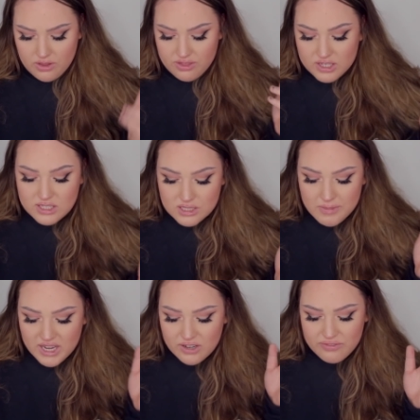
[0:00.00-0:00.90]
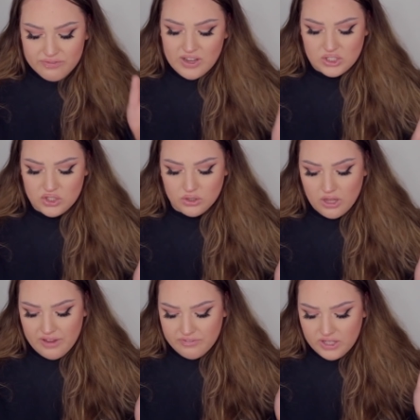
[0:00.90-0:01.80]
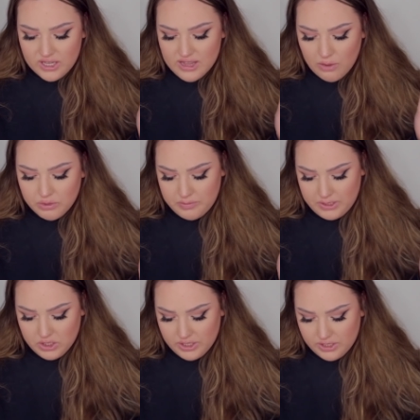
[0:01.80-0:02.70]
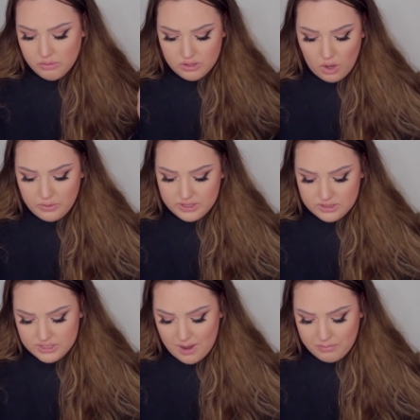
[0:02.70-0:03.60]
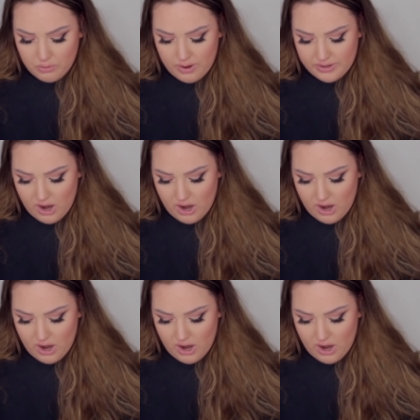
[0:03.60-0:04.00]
This is my confessional. I feel like that would be good. We'll go with contemporary